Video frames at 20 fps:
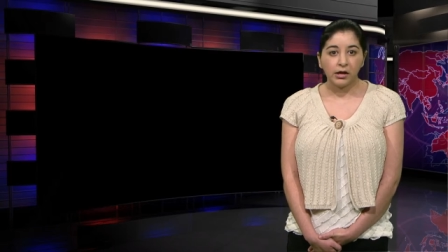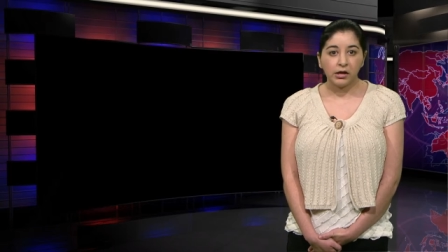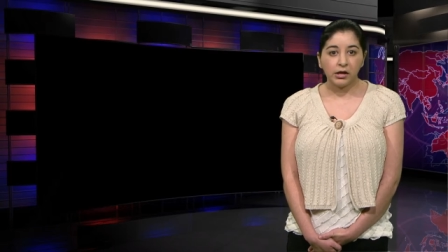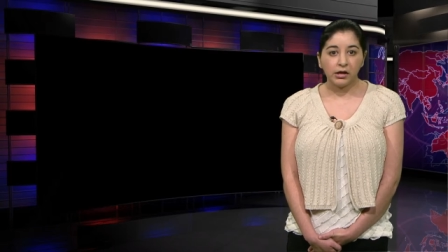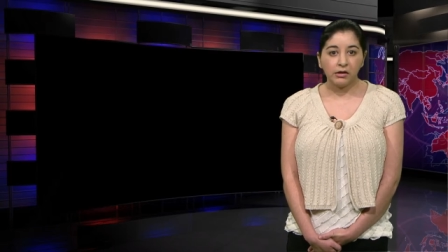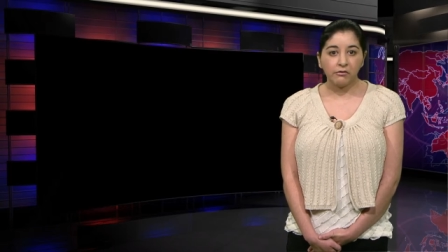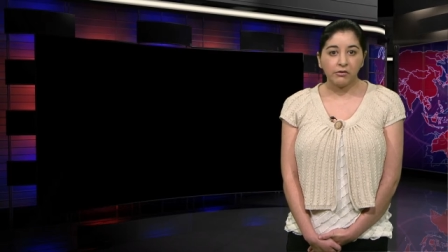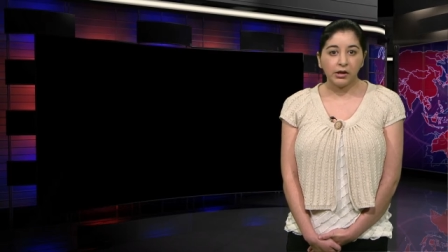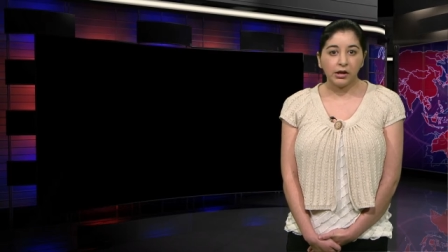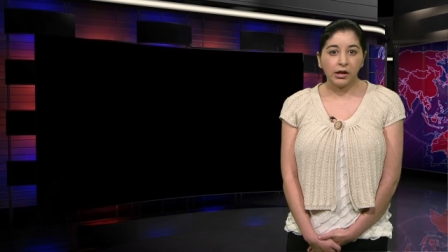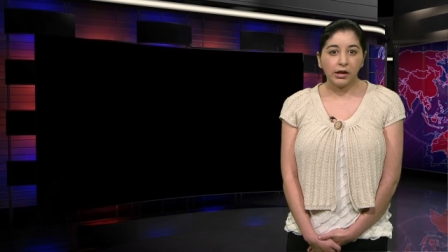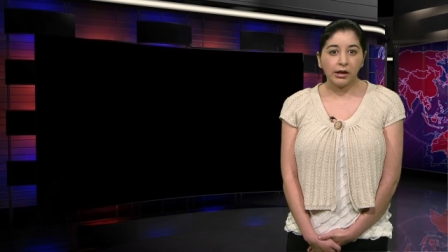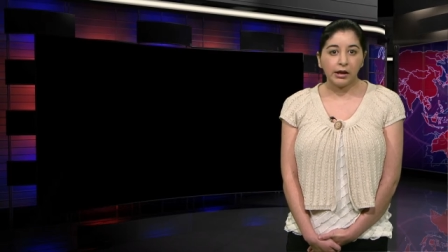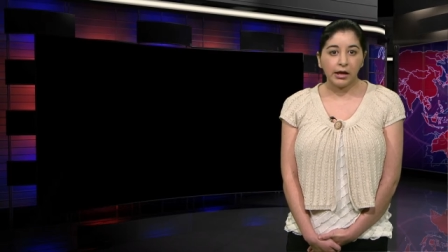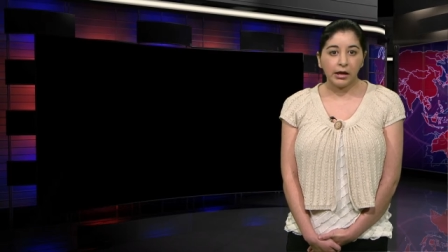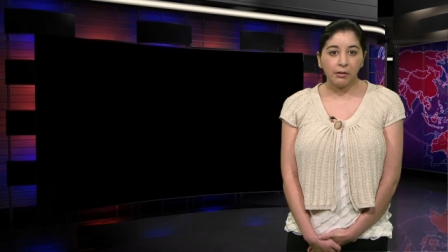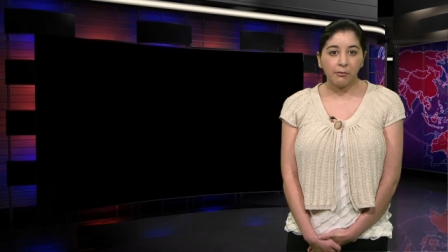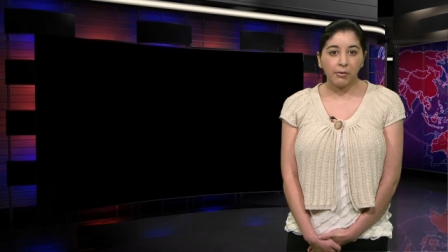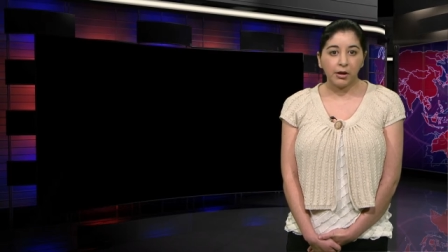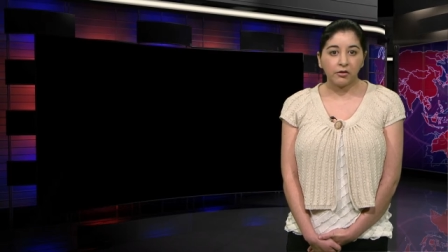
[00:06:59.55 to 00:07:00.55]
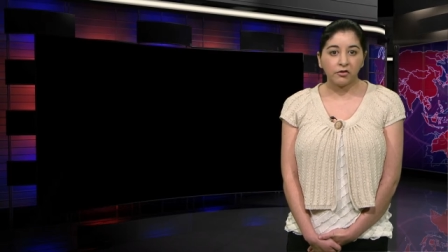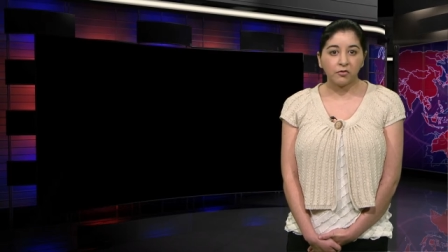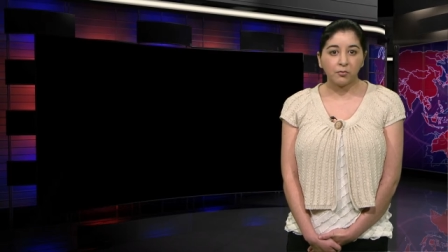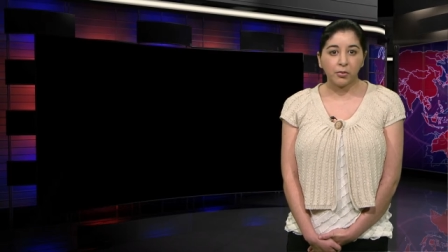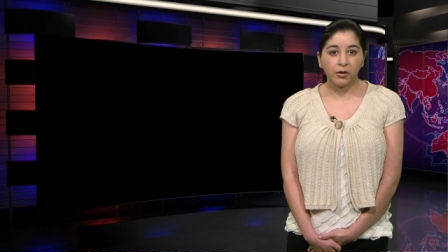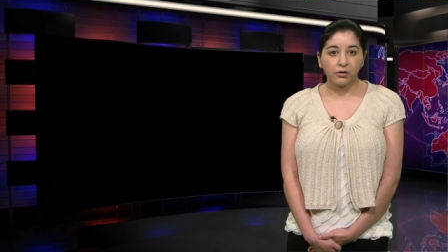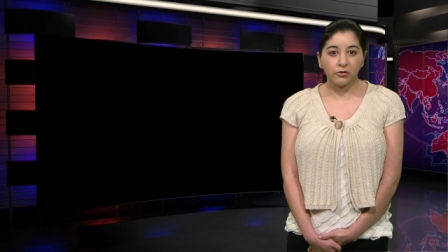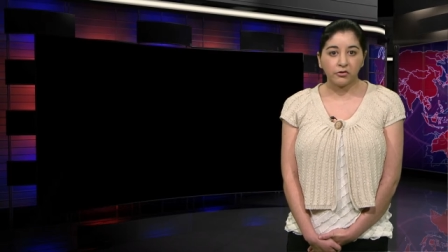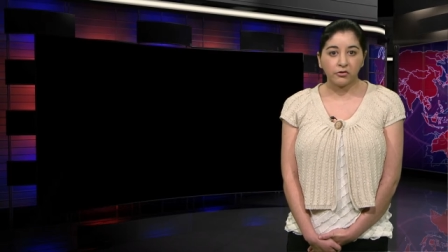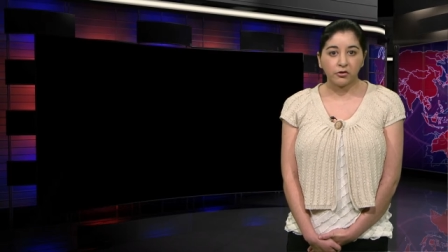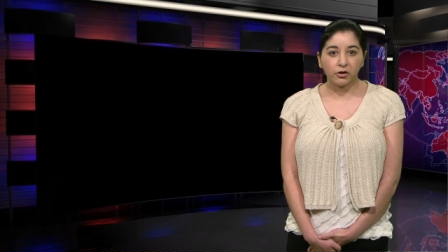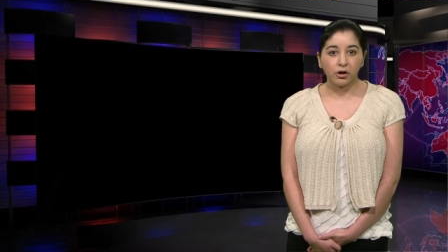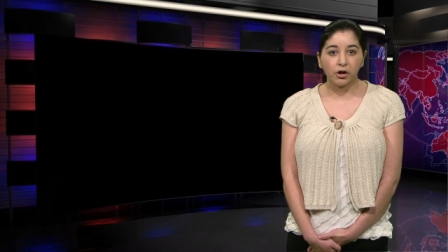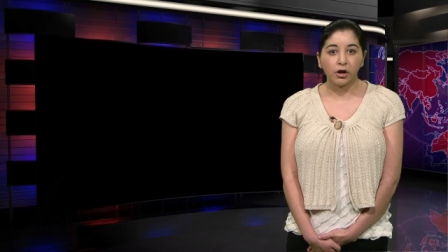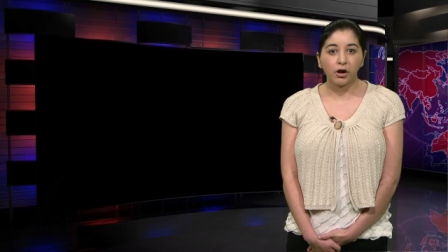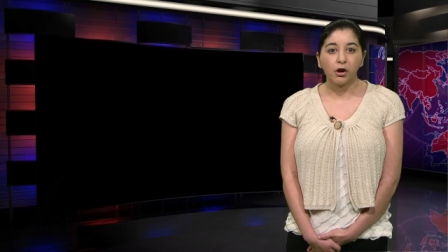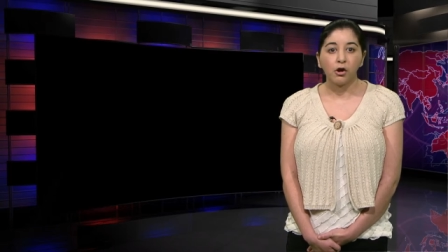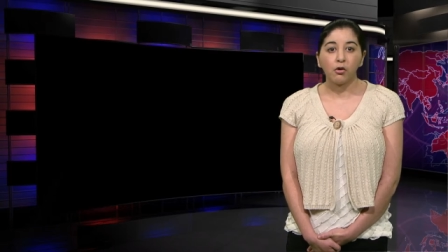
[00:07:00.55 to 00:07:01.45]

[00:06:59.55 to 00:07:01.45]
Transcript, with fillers: even a name and sponsor